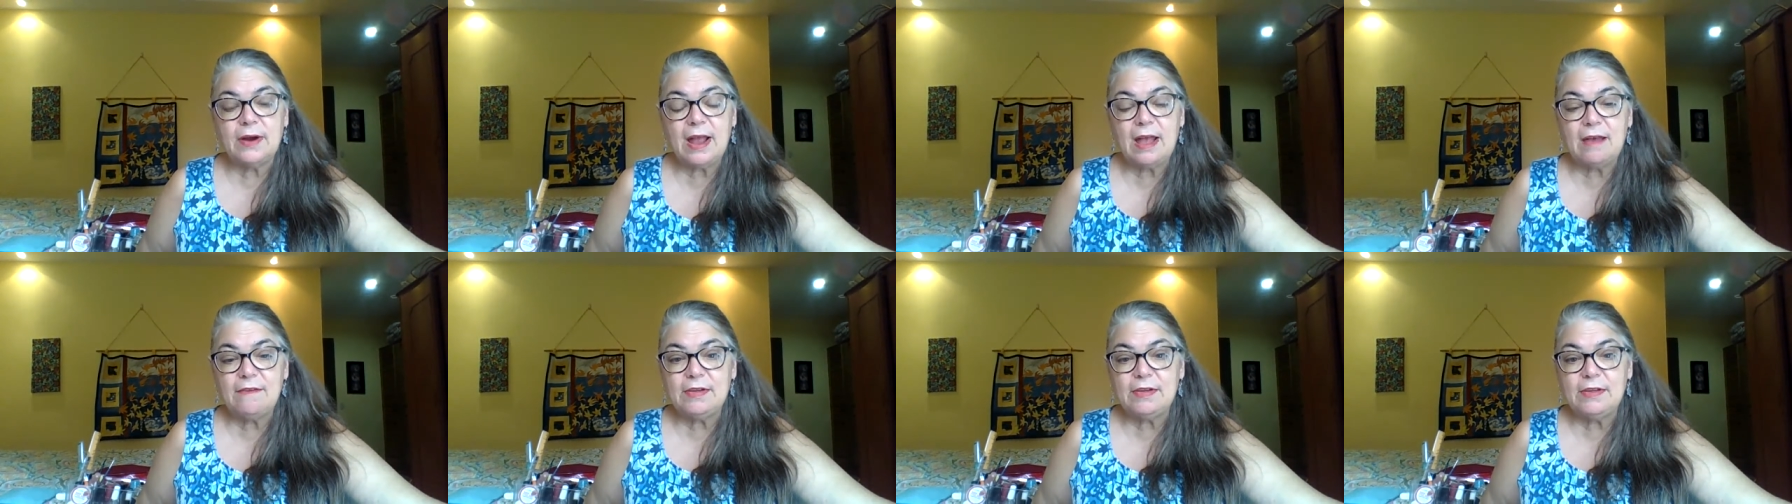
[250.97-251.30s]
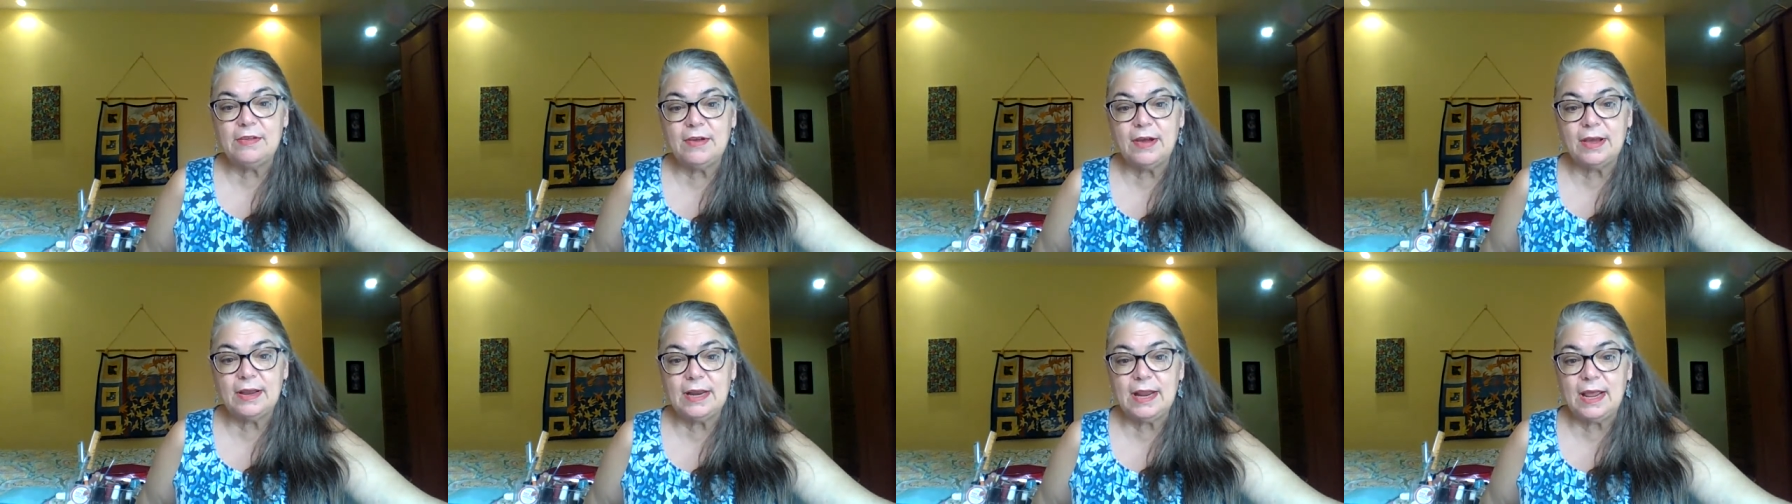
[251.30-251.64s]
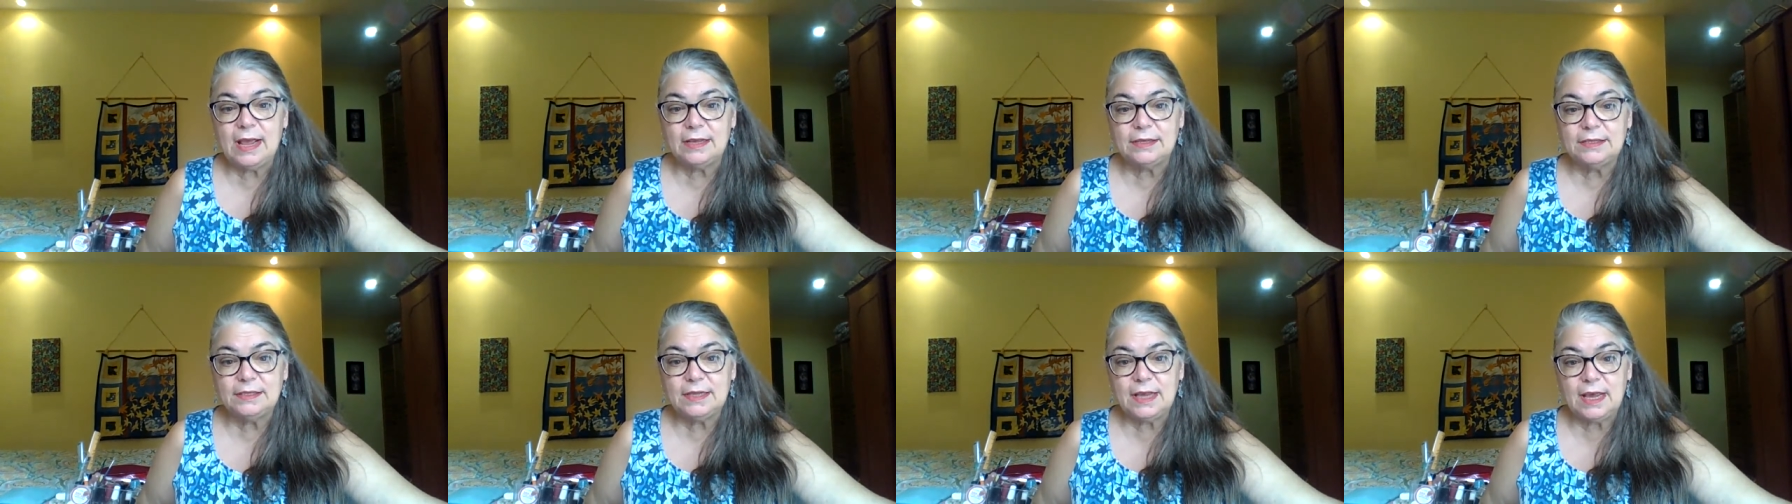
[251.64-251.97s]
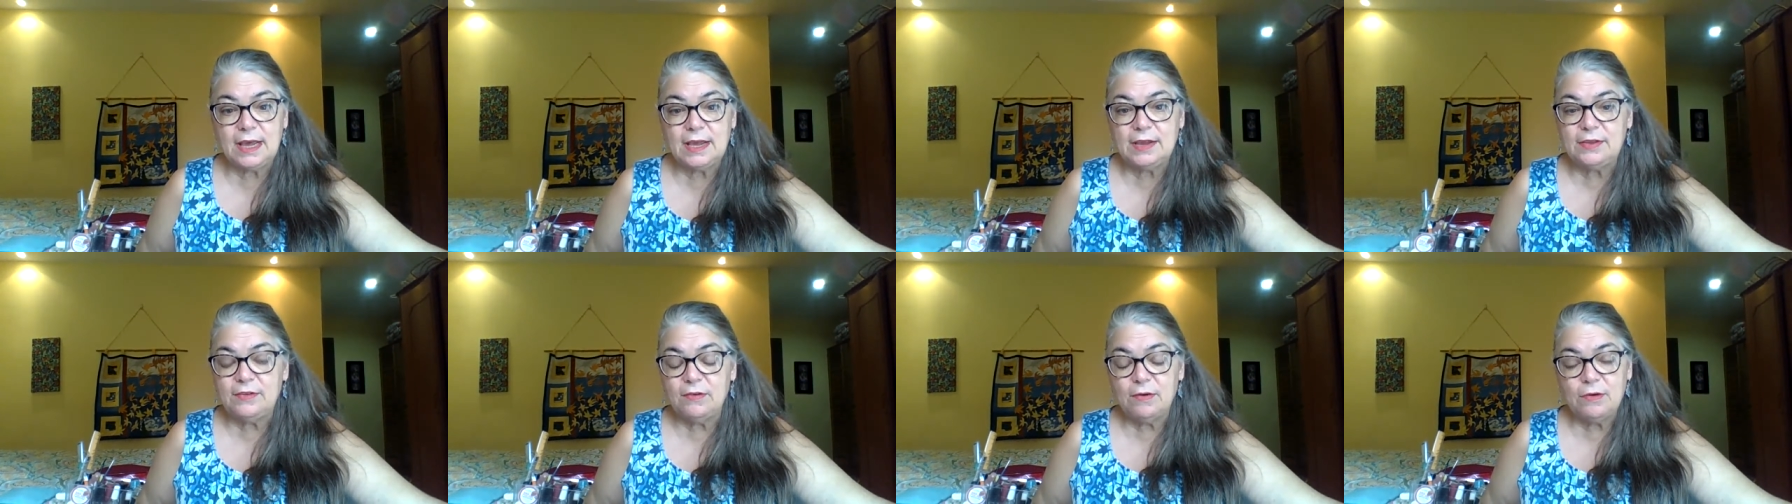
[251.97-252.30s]
having done
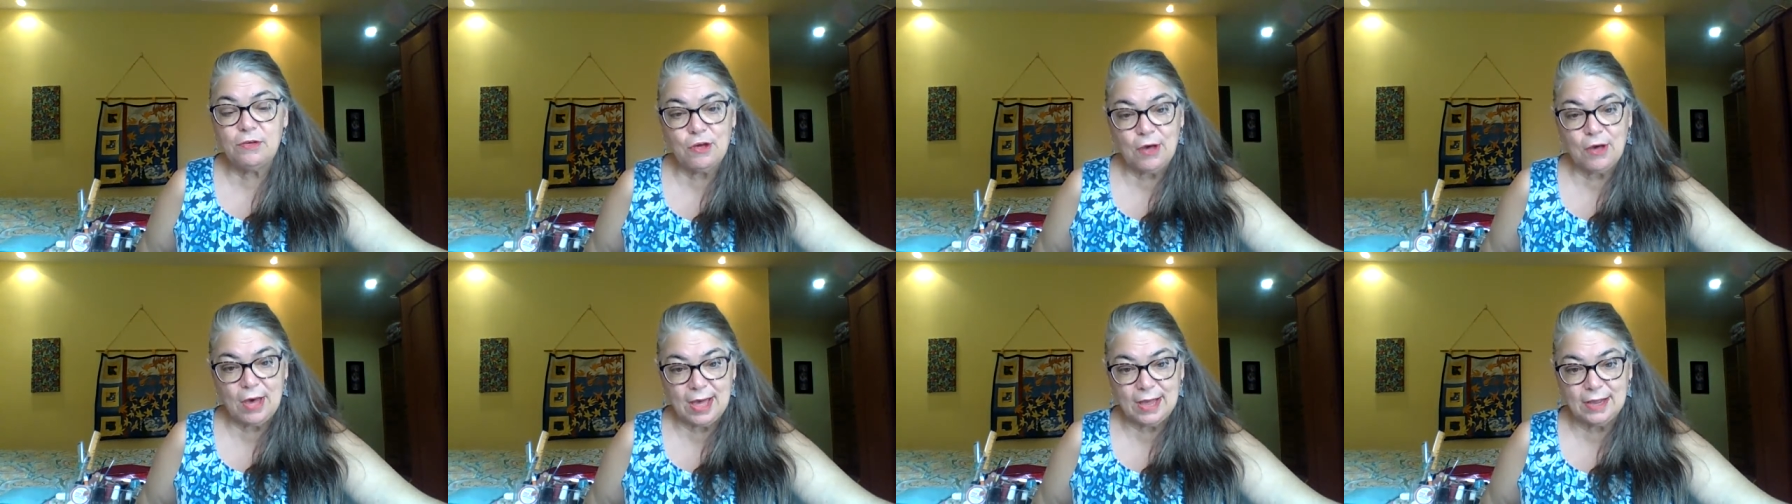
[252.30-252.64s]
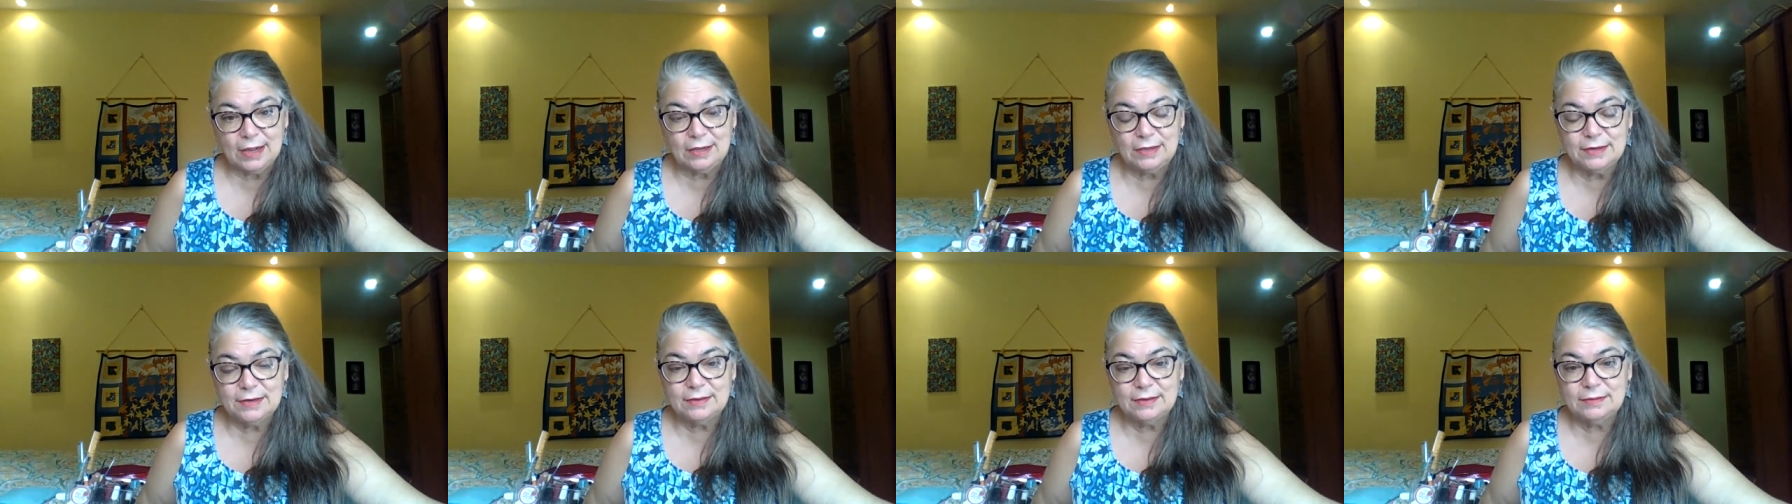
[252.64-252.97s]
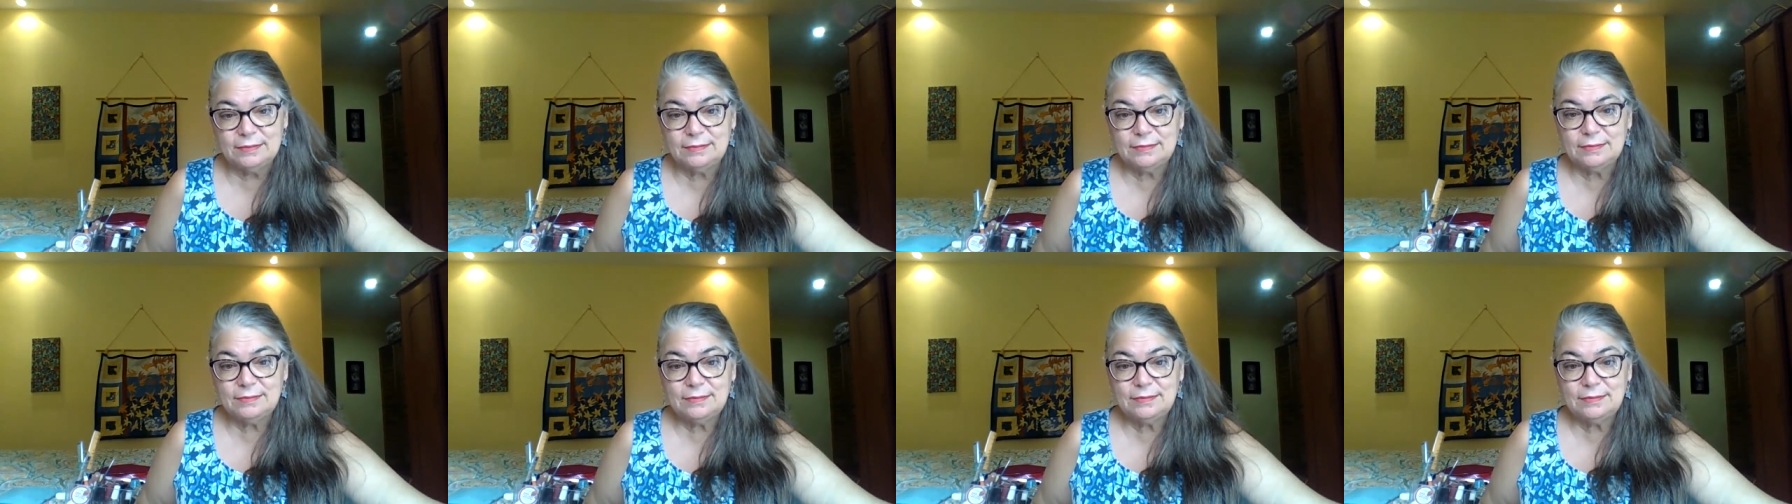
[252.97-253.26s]
SA to a child,